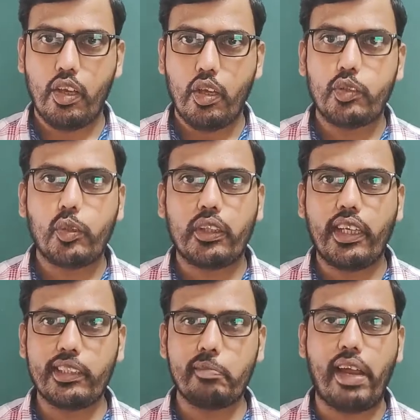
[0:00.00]
So
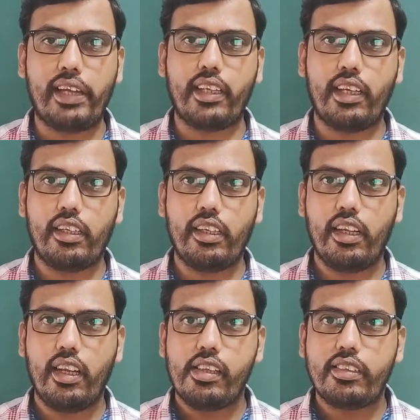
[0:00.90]
this matter
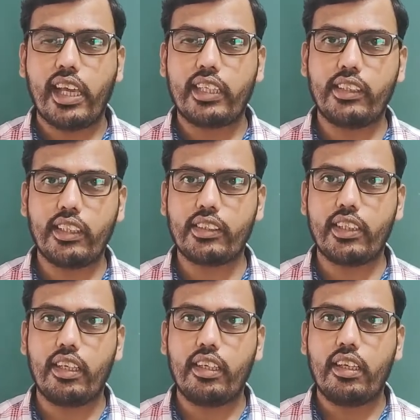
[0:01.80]
exists
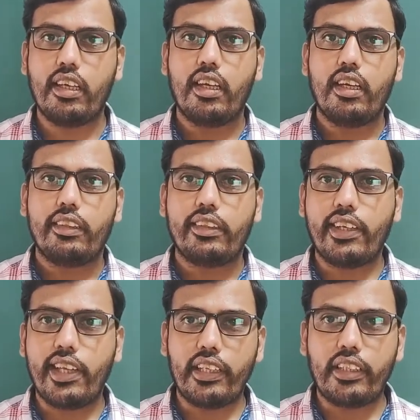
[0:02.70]
in
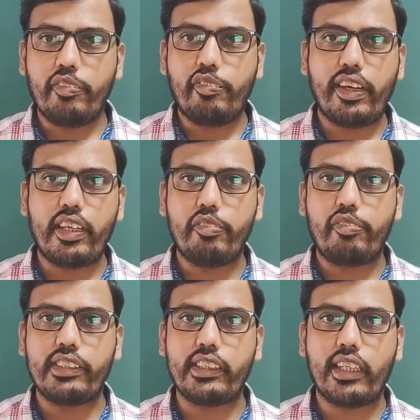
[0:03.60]
three different
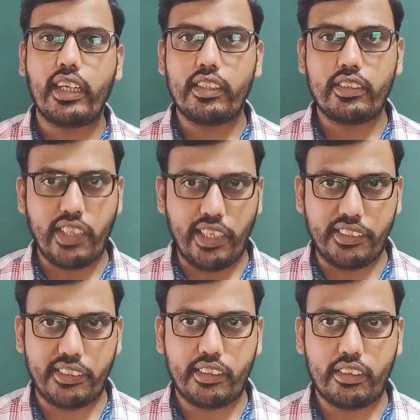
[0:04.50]
physical
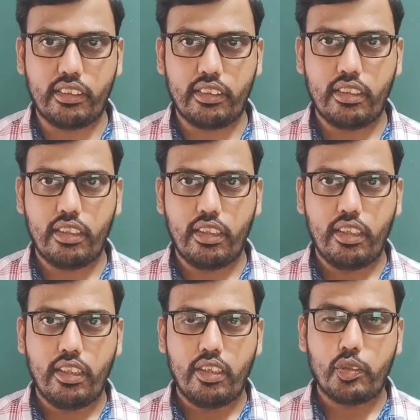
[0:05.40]
states.
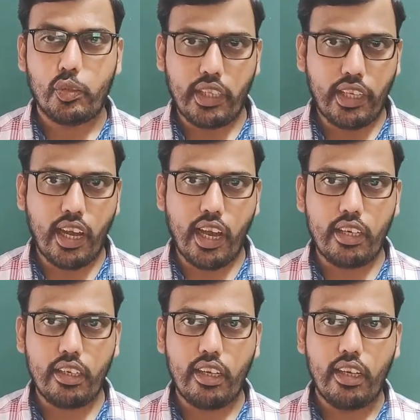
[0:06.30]
So there are
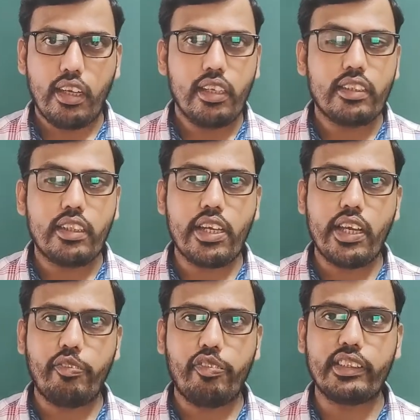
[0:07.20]

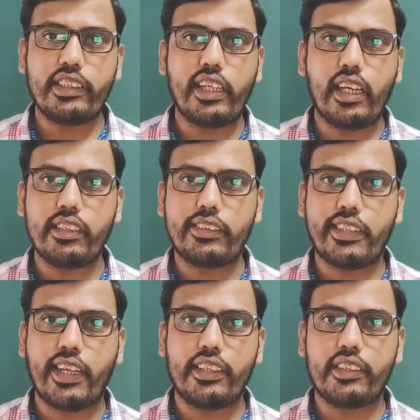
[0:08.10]
three physical
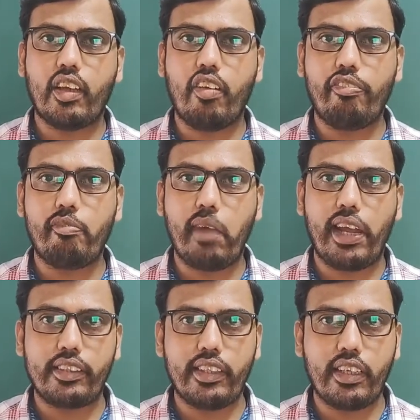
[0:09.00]
states of
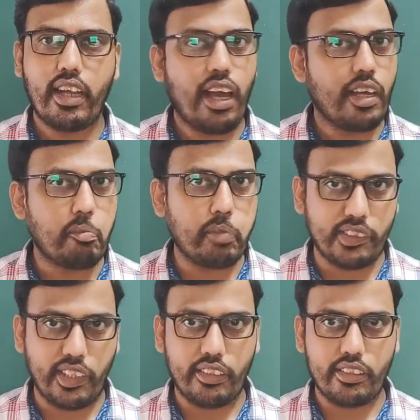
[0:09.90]
matter are
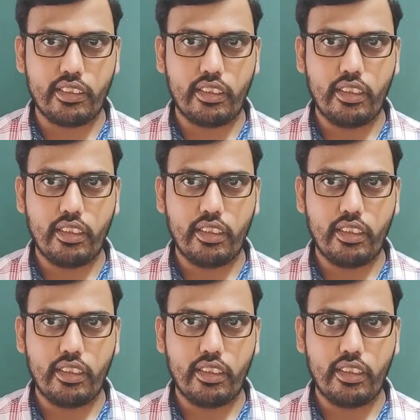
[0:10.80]
present: